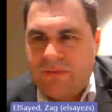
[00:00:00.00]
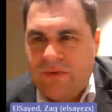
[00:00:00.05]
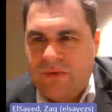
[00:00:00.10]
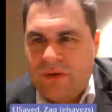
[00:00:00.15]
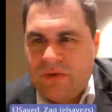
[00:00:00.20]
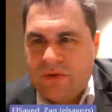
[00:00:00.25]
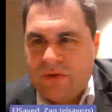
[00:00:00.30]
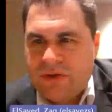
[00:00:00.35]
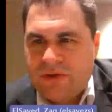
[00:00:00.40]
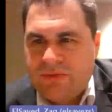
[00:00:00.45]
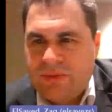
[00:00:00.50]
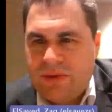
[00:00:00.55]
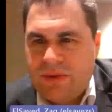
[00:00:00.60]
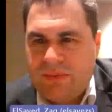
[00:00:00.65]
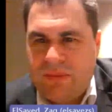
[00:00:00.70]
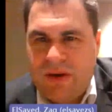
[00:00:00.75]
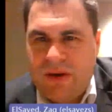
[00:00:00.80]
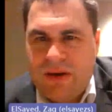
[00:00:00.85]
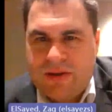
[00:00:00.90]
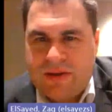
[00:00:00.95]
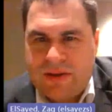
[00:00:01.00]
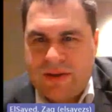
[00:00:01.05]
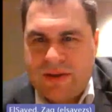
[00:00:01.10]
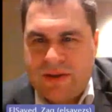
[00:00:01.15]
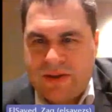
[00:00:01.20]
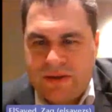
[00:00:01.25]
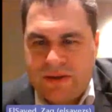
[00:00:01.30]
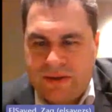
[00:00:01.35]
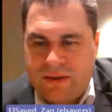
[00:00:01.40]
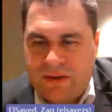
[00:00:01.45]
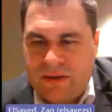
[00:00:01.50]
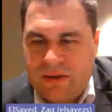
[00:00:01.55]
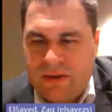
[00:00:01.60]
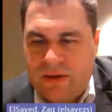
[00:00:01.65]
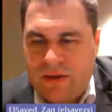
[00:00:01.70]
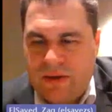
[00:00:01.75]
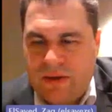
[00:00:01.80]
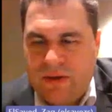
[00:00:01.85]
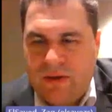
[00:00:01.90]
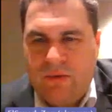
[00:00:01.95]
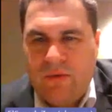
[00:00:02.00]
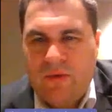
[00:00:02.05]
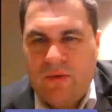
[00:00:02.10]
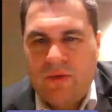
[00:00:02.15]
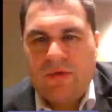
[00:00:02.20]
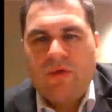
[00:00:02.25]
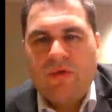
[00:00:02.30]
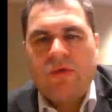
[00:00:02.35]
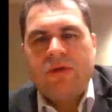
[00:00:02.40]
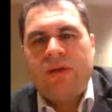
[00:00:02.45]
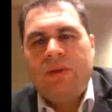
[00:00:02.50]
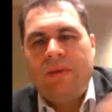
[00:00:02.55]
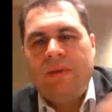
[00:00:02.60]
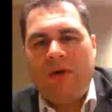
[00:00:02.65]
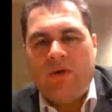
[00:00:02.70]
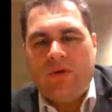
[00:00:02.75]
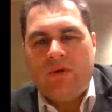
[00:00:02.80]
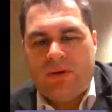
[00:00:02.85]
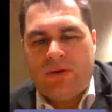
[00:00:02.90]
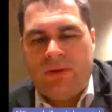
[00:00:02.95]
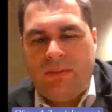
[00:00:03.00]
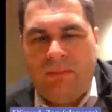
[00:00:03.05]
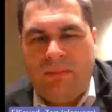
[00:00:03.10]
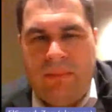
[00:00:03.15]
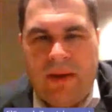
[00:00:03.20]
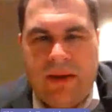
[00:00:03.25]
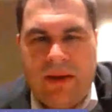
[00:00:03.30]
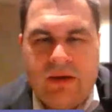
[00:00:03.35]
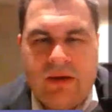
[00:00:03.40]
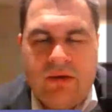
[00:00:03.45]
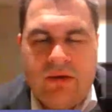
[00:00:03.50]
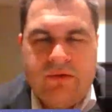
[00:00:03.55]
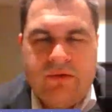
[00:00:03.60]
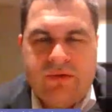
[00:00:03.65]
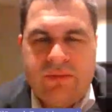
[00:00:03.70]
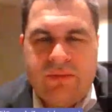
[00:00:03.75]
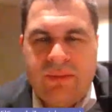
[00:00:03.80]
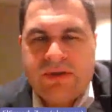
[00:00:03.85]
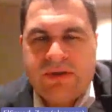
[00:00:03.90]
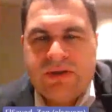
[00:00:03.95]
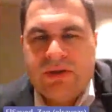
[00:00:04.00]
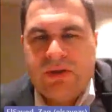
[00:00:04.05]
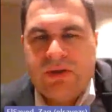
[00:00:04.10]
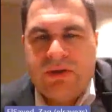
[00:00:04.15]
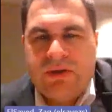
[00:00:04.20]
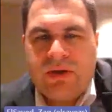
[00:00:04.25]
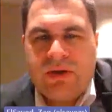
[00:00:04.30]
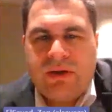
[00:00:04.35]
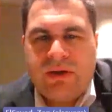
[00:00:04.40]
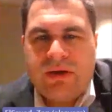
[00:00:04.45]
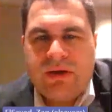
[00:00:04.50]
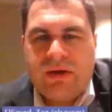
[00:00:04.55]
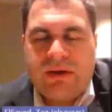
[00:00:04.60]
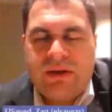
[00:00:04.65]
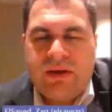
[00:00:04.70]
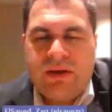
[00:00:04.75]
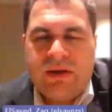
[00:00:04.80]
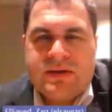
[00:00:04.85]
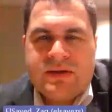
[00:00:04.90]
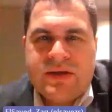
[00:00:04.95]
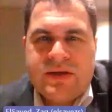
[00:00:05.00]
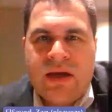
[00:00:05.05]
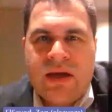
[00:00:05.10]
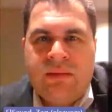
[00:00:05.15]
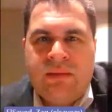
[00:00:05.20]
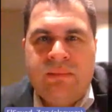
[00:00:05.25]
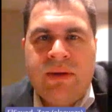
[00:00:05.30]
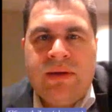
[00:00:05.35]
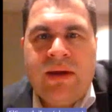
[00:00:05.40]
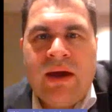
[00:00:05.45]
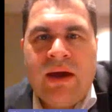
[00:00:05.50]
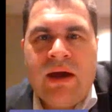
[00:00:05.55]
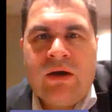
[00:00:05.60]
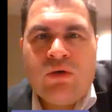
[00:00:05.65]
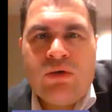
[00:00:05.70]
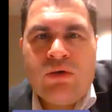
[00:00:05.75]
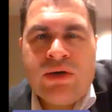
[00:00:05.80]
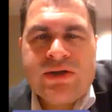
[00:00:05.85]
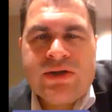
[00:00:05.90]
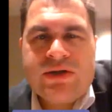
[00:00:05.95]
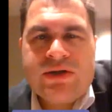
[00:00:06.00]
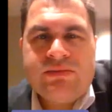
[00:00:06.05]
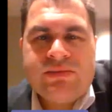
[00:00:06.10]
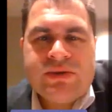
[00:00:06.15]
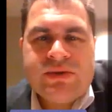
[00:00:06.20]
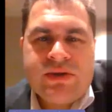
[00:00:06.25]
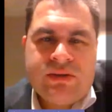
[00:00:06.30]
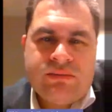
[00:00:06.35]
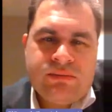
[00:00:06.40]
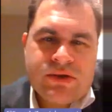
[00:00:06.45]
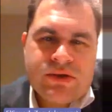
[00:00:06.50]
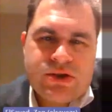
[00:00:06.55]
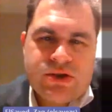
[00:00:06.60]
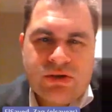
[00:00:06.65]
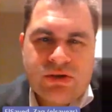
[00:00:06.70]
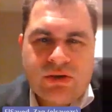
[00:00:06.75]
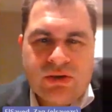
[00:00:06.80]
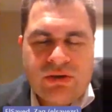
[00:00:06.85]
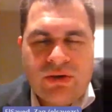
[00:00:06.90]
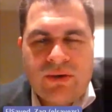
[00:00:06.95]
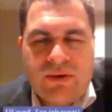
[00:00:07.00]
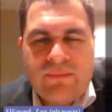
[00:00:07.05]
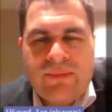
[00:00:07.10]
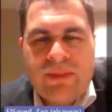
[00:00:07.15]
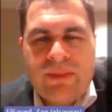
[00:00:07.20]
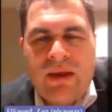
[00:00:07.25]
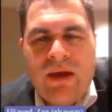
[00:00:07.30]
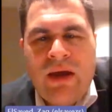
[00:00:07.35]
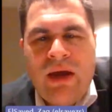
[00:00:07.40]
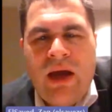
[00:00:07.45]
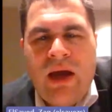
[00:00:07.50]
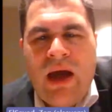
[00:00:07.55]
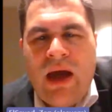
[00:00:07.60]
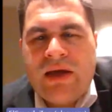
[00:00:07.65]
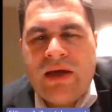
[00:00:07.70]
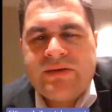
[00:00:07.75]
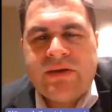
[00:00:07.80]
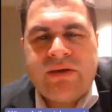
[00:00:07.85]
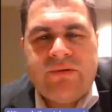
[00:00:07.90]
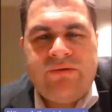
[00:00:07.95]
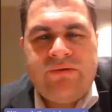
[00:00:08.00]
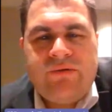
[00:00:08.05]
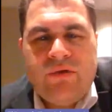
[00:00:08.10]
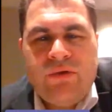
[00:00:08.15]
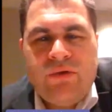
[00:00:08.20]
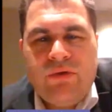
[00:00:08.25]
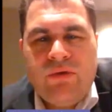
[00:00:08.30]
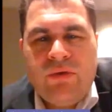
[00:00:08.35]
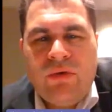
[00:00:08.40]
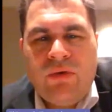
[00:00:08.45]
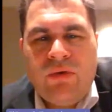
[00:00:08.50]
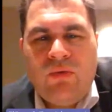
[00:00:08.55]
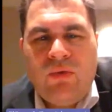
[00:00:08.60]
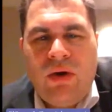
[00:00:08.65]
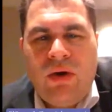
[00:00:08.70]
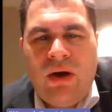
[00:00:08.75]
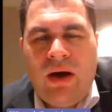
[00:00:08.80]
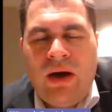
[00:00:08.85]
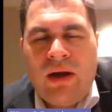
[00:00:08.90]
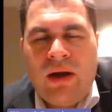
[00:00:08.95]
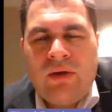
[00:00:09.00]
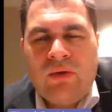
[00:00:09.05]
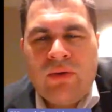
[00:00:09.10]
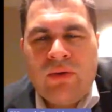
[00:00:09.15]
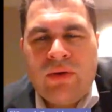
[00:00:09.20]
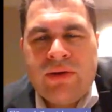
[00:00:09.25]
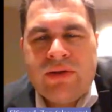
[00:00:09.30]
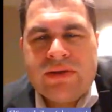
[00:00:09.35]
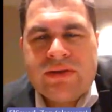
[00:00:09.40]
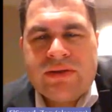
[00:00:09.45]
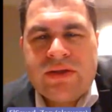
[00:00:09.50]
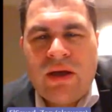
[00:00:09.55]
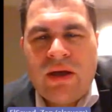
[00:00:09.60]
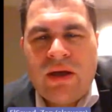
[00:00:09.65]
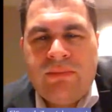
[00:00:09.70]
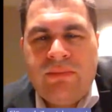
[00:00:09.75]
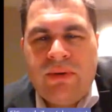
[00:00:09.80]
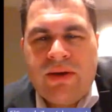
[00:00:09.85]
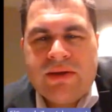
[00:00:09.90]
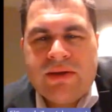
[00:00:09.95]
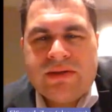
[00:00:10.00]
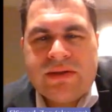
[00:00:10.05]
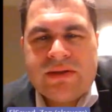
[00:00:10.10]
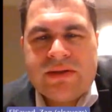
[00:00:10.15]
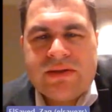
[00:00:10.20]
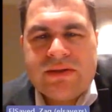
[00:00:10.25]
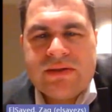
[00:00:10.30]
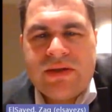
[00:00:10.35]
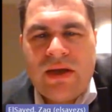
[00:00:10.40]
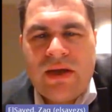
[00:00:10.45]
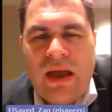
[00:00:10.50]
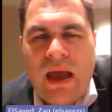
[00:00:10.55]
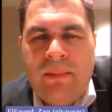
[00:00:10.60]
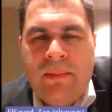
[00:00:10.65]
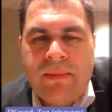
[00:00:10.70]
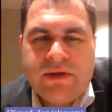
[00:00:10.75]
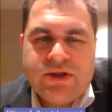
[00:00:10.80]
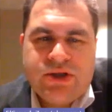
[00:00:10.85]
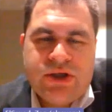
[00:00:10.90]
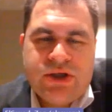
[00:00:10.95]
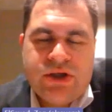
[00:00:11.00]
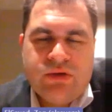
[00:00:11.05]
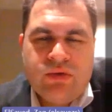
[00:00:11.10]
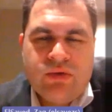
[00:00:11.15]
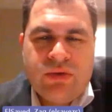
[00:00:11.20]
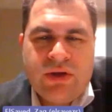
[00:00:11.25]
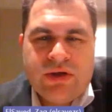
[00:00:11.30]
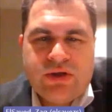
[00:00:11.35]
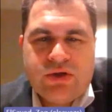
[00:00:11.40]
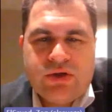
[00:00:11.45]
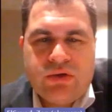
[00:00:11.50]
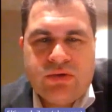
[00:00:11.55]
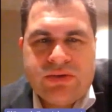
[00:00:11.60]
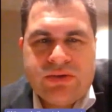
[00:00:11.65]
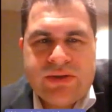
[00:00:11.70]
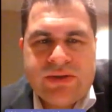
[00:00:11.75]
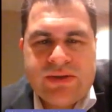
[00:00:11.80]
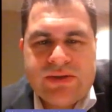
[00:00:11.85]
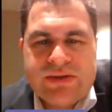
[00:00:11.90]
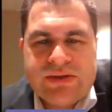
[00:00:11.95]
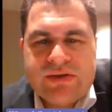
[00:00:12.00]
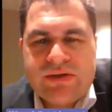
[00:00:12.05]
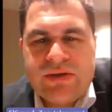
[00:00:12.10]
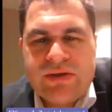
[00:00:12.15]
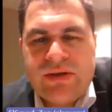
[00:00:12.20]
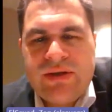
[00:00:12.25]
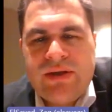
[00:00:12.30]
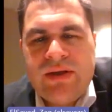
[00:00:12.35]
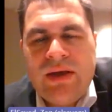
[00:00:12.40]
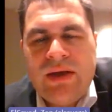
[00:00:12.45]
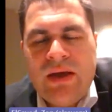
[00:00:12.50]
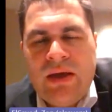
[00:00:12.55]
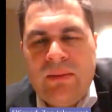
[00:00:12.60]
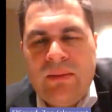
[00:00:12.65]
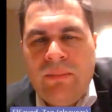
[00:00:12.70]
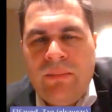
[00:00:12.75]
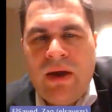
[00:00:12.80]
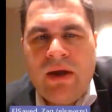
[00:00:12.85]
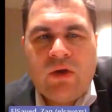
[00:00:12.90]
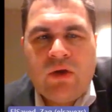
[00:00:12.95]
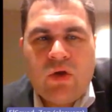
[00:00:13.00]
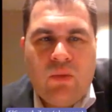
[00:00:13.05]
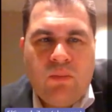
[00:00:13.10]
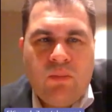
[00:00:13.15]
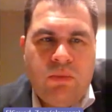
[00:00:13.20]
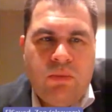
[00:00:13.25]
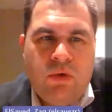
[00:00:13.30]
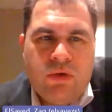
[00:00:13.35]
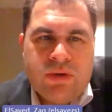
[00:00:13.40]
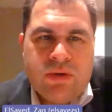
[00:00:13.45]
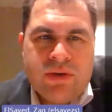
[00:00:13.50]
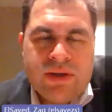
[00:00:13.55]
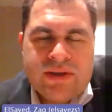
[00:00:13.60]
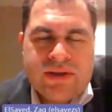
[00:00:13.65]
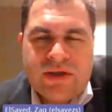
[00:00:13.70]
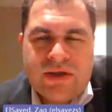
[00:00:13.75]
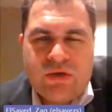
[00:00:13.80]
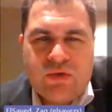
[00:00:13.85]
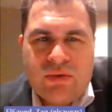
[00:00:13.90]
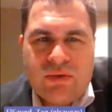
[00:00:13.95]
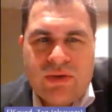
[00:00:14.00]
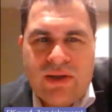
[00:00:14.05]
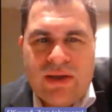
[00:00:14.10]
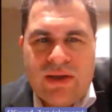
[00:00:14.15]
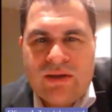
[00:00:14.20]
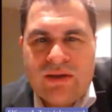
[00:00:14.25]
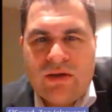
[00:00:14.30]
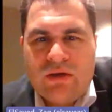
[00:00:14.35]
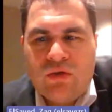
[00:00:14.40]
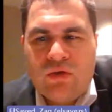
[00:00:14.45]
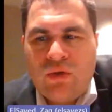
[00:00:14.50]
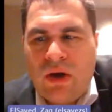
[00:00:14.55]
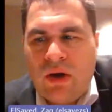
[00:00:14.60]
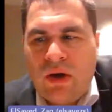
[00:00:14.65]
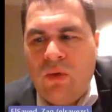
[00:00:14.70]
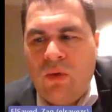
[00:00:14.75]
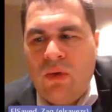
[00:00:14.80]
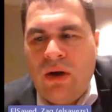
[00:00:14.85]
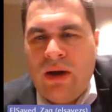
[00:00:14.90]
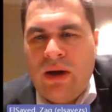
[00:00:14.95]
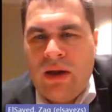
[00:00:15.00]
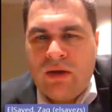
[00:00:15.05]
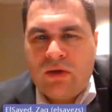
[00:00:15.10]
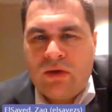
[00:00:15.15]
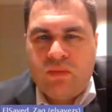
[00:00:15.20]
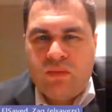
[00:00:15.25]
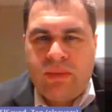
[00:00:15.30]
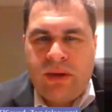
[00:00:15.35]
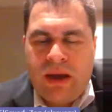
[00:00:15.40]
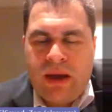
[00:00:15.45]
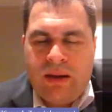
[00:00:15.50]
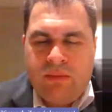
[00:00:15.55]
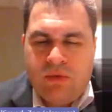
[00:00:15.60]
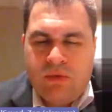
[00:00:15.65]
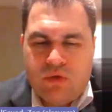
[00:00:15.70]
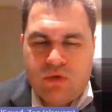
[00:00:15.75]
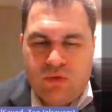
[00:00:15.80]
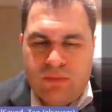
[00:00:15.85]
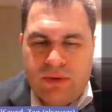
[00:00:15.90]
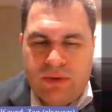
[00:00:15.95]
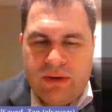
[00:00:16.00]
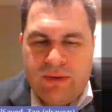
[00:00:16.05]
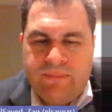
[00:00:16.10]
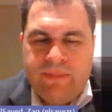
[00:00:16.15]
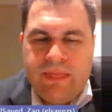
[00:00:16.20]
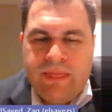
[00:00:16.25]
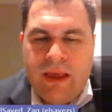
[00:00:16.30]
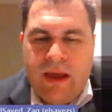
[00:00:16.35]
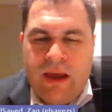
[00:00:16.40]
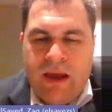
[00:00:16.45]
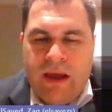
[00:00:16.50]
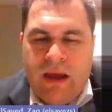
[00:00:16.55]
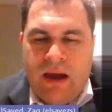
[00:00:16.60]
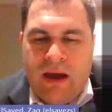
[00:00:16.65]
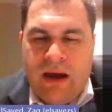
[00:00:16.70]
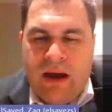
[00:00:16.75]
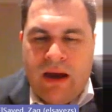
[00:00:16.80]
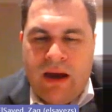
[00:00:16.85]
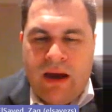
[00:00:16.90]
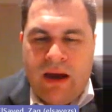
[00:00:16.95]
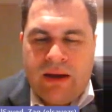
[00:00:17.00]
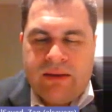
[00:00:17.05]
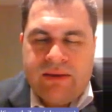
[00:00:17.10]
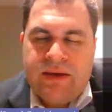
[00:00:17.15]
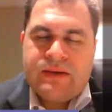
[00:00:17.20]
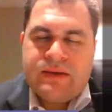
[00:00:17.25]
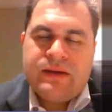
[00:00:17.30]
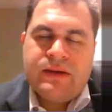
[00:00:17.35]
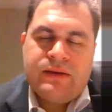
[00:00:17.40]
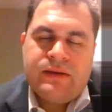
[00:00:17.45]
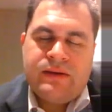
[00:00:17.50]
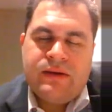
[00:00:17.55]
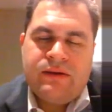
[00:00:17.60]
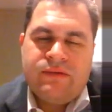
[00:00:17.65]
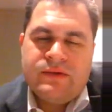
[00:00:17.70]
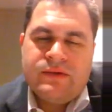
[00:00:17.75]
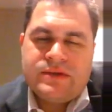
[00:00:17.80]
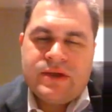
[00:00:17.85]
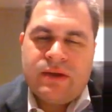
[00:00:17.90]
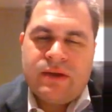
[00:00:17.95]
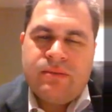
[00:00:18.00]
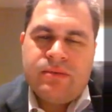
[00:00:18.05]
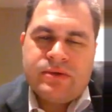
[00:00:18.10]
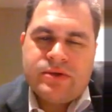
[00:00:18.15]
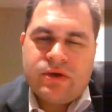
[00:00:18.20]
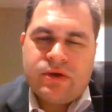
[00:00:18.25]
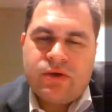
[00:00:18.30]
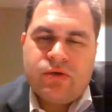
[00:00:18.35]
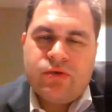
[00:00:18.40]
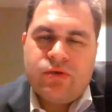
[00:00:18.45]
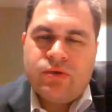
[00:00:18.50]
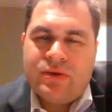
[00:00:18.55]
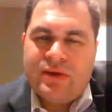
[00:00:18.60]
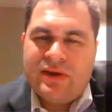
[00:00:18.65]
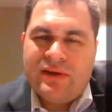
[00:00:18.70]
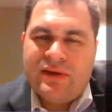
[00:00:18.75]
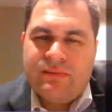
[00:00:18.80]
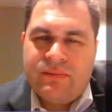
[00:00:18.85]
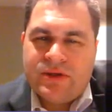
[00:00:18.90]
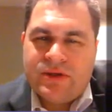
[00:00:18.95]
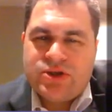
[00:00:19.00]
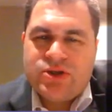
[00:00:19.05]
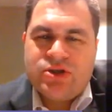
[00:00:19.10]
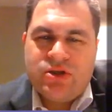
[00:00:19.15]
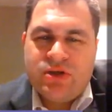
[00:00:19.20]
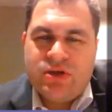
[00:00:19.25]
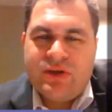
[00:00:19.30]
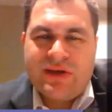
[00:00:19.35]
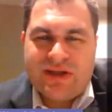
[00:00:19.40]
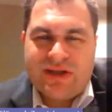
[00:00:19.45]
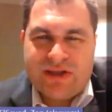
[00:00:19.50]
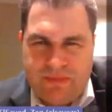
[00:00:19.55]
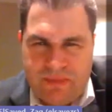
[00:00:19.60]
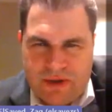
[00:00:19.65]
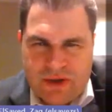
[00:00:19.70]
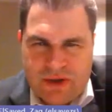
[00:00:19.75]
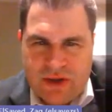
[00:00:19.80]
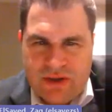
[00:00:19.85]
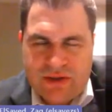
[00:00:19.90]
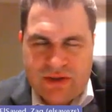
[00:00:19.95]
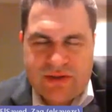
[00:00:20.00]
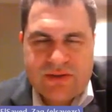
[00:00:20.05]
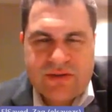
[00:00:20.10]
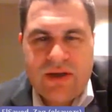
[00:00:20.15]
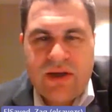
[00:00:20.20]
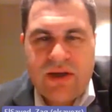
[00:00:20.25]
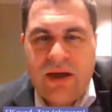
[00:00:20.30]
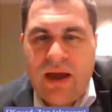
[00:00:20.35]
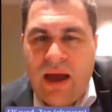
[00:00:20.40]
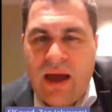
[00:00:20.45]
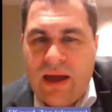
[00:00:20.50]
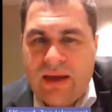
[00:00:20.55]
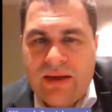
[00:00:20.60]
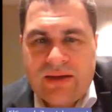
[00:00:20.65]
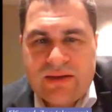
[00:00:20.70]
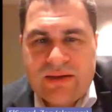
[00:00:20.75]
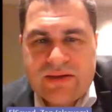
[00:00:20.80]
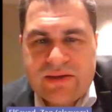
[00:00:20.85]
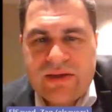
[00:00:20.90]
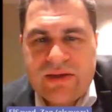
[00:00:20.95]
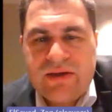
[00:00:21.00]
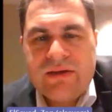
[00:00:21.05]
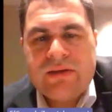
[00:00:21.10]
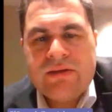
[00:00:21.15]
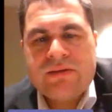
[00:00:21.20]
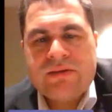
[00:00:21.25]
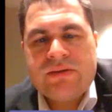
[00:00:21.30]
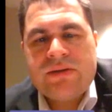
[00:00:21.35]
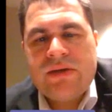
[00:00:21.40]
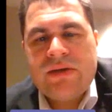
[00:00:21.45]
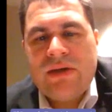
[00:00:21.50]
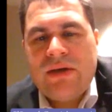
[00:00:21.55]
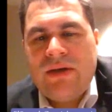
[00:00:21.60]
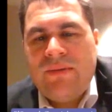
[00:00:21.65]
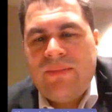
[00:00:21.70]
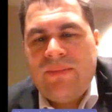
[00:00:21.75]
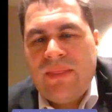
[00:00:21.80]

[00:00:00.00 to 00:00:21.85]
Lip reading: before, I'll just minimize here. We talked about many of the machine learning techniques and many algorithms in machine learning. As a review, I already stopped by this image here when it shows these three main components that you need to acquire to be able to be a data-driven cybersecurity machine learning specialist. Hacking skills,